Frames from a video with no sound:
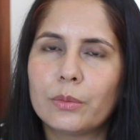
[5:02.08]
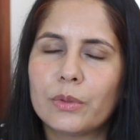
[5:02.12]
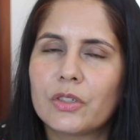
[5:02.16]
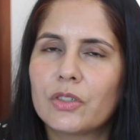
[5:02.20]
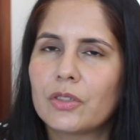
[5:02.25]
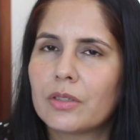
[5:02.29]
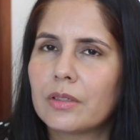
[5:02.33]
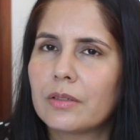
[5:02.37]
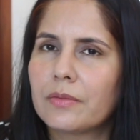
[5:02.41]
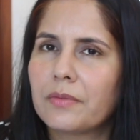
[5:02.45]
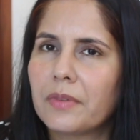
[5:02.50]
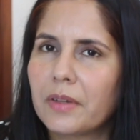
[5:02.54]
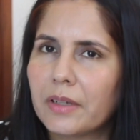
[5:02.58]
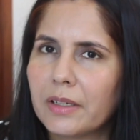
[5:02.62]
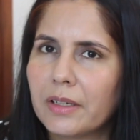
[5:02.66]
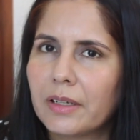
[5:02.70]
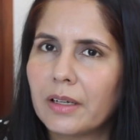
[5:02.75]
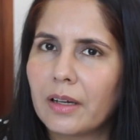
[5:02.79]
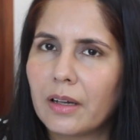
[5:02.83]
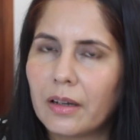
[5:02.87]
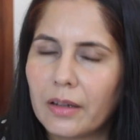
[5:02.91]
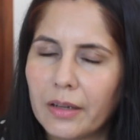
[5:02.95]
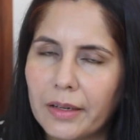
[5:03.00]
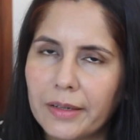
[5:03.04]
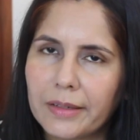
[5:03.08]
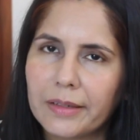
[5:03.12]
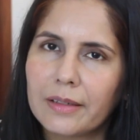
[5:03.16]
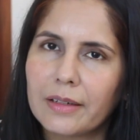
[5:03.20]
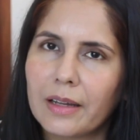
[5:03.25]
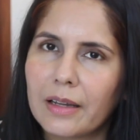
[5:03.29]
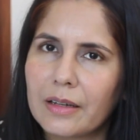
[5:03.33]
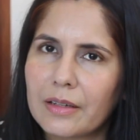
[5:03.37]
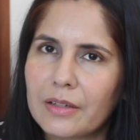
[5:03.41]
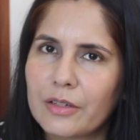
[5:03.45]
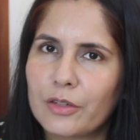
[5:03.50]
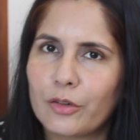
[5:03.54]
which is very high in
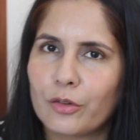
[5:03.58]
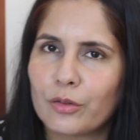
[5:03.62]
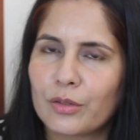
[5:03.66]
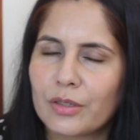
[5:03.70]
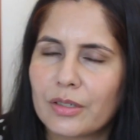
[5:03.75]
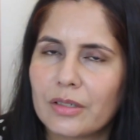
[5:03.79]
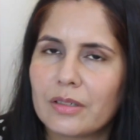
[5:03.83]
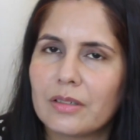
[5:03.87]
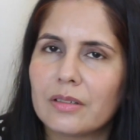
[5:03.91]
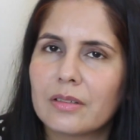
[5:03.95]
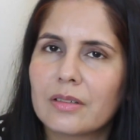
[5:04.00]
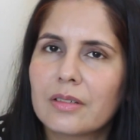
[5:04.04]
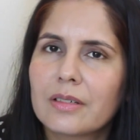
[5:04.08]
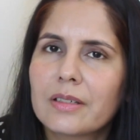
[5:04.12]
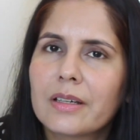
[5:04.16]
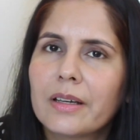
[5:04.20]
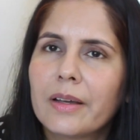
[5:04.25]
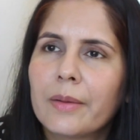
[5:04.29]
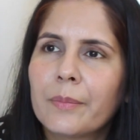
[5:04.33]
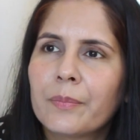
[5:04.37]
antioxidants,